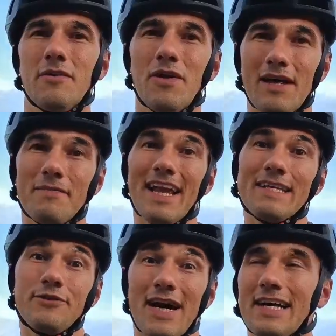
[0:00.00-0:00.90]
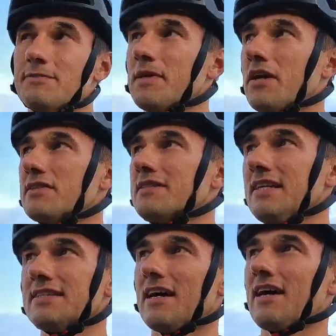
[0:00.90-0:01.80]
Well, I'm glad you asked, because
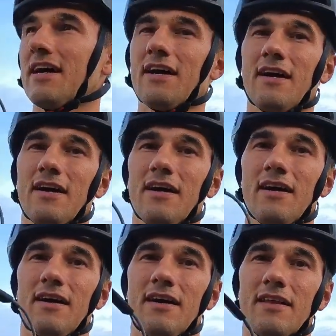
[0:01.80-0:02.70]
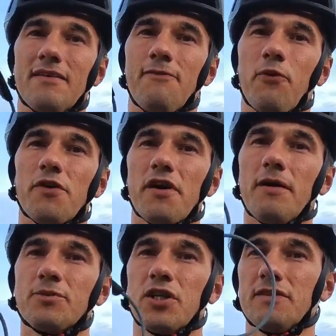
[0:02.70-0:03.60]
these are the fourth
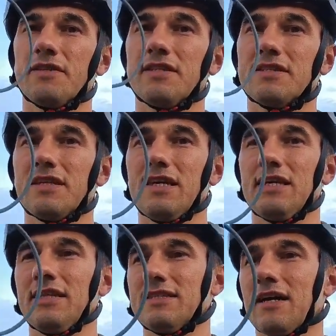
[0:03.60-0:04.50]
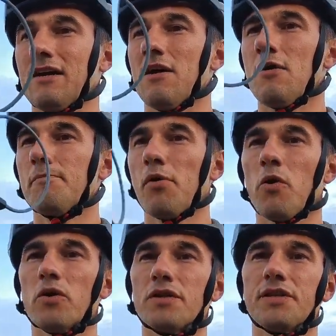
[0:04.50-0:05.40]
option. These are
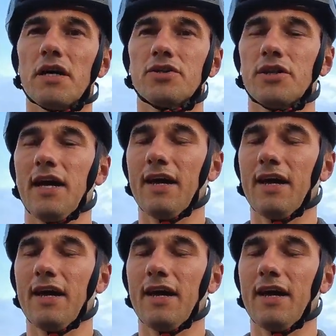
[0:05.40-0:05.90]
bone conduction